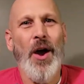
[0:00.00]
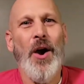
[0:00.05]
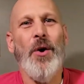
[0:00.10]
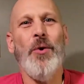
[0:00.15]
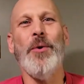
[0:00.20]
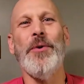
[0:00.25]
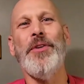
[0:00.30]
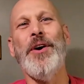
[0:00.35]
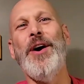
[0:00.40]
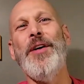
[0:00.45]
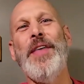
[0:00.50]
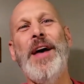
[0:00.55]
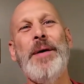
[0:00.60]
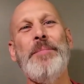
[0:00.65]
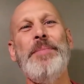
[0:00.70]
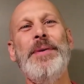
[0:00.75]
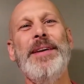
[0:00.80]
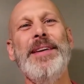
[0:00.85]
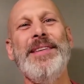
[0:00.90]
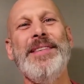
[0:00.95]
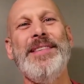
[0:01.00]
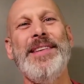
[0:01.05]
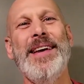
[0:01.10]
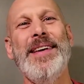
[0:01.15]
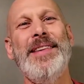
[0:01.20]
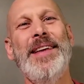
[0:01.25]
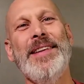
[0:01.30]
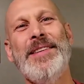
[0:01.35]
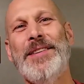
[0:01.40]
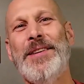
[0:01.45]
With all that being said,
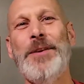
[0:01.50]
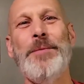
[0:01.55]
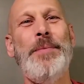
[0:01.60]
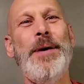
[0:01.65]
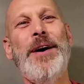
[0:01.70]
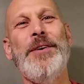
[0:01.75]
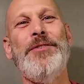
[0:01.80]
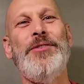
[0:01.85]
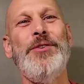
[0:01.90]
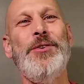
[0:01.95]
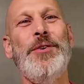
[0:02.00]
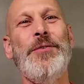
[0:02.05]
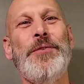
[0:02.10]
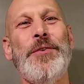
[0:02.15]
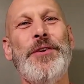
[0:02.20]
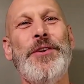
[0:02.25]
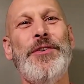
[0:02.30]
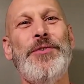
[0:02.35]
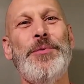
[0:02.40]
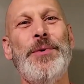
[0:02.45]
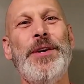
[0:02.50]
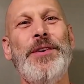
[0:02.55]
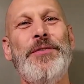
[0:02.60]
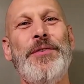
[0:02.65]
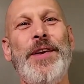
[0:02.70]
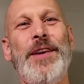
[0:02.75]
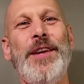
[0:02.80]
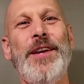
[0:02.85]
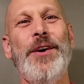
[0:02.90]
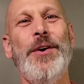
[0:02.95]
that's gonna about do it for this week's
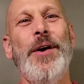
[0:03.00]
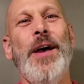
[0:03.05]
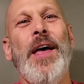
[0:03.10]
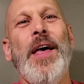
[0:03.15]
video.